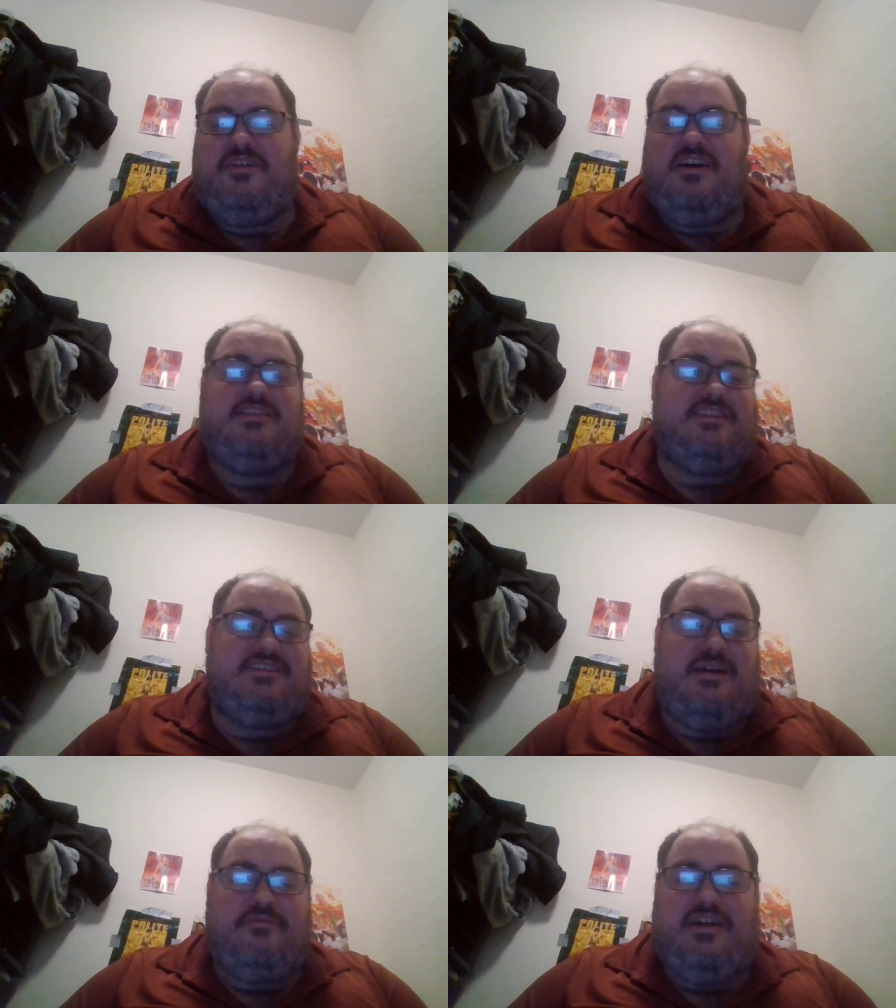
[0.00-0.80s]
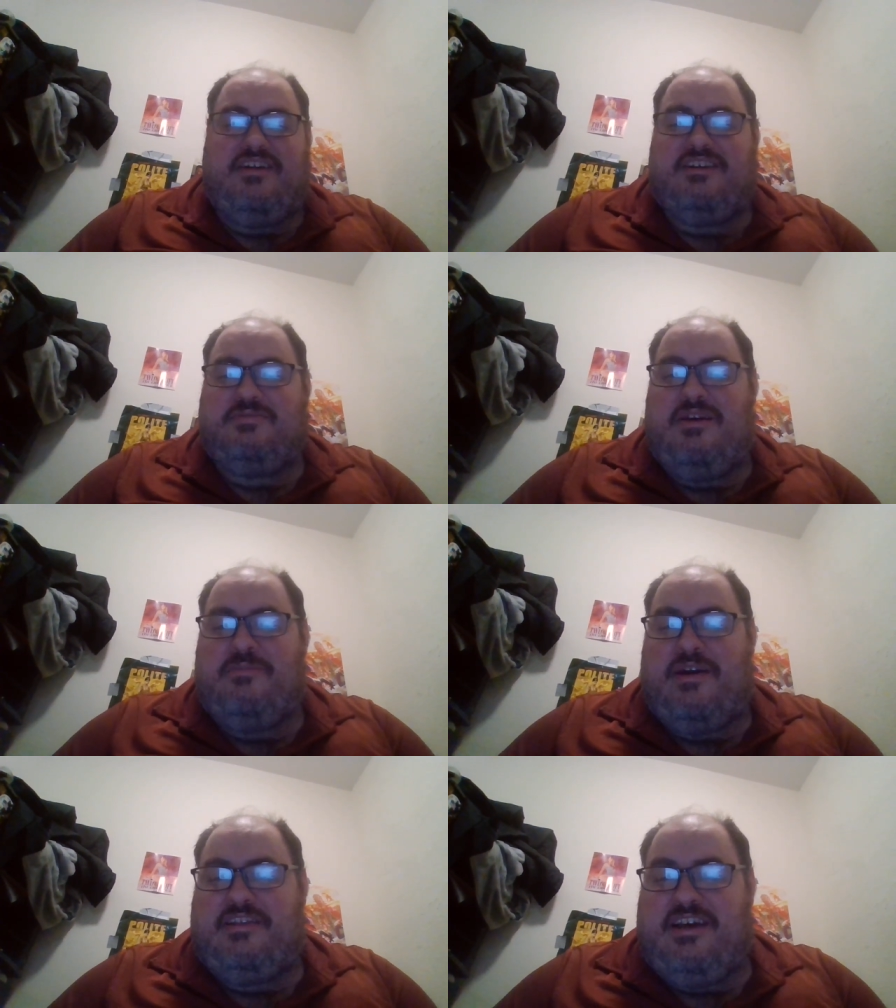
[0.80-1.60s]
Uh, this time around, he's
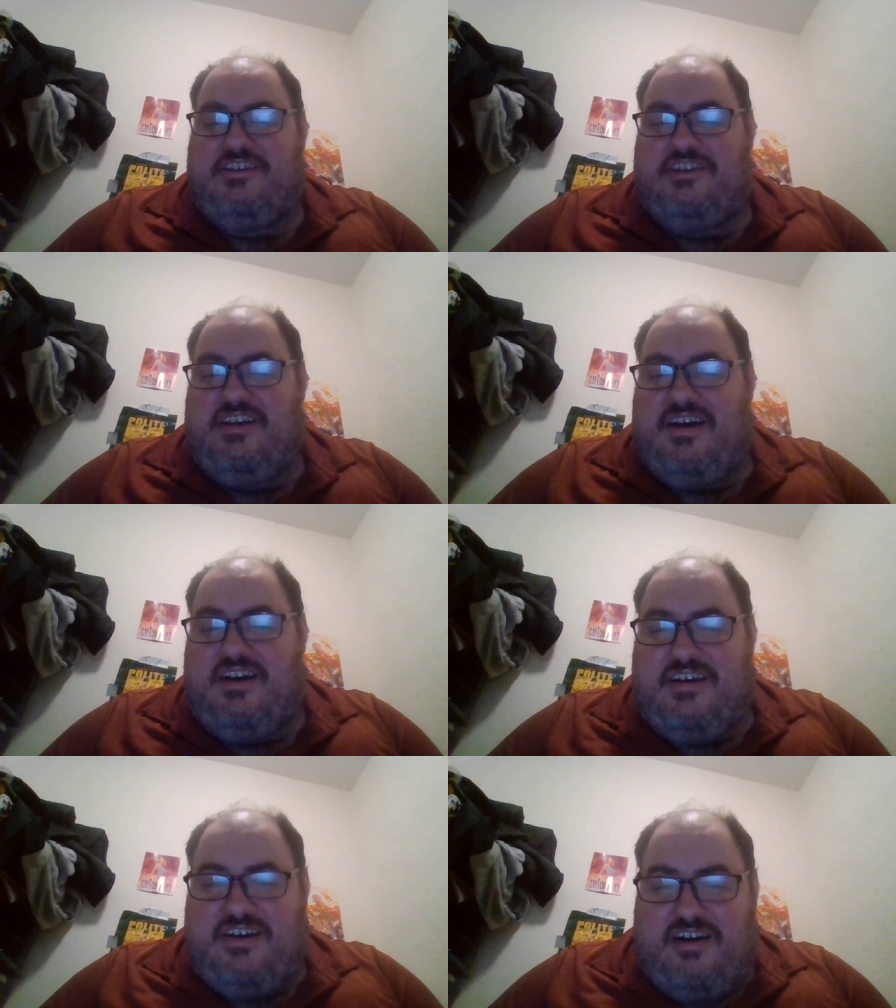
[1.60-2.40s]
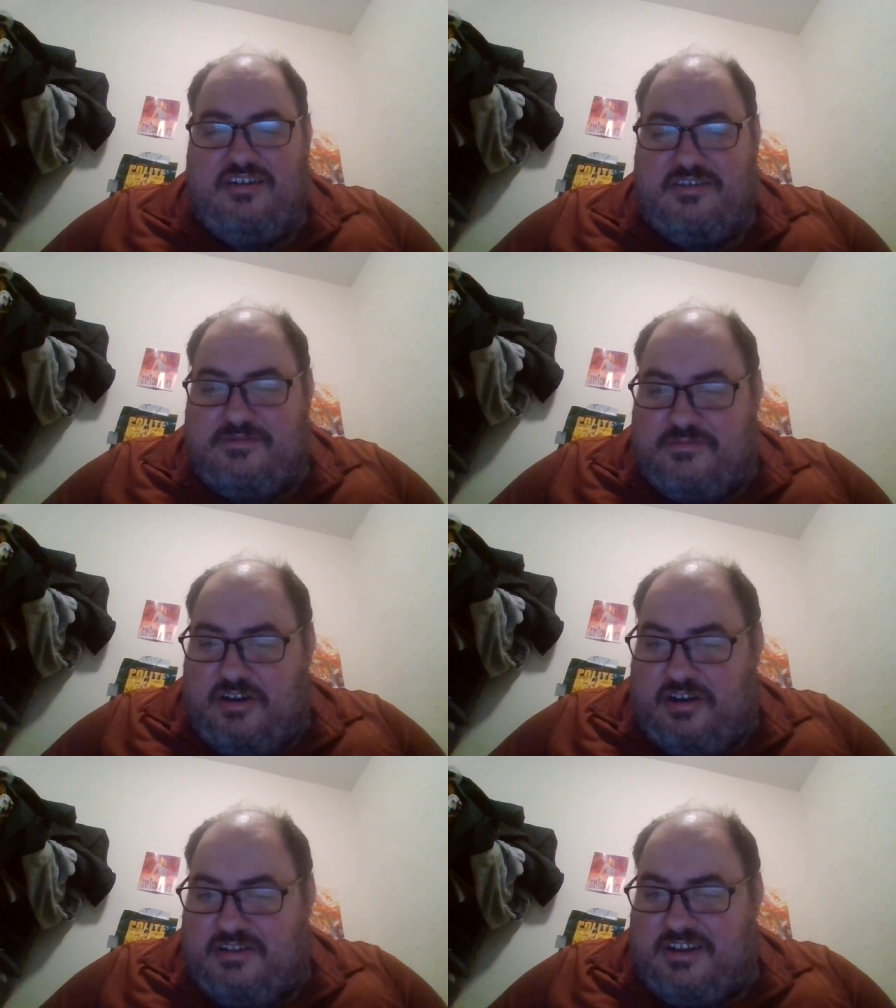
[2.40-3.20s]
played by Leche uh
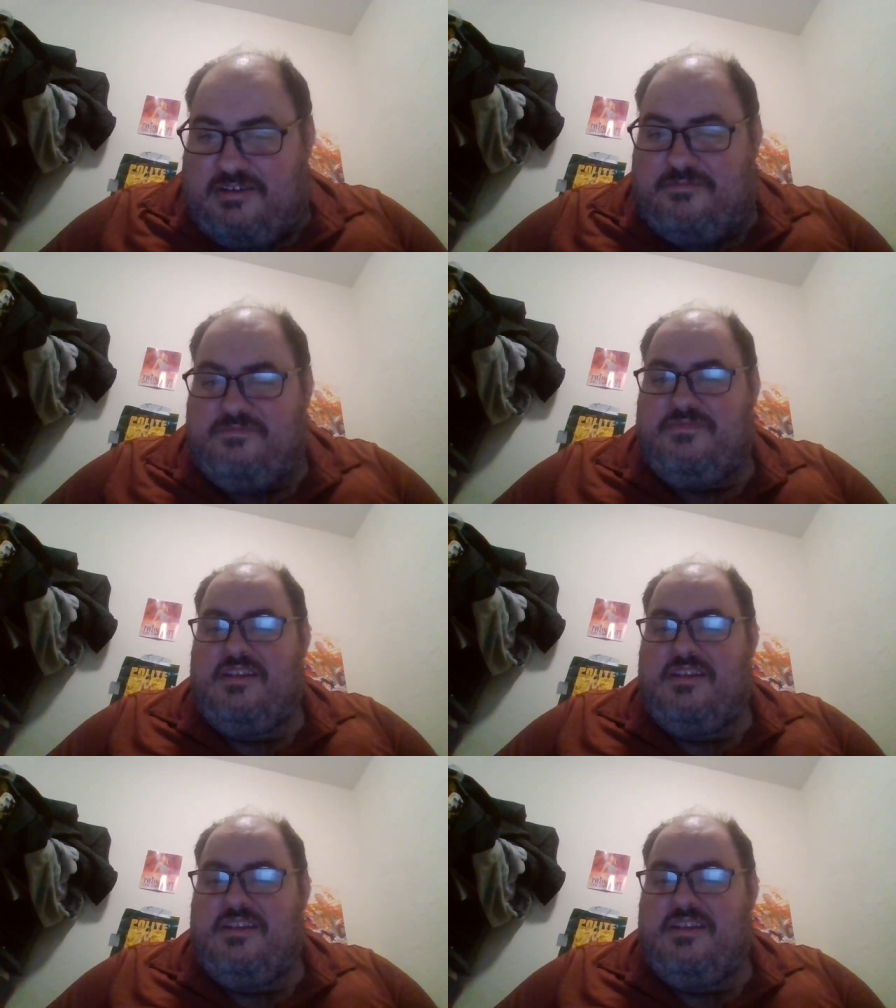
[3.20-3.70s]
Holum,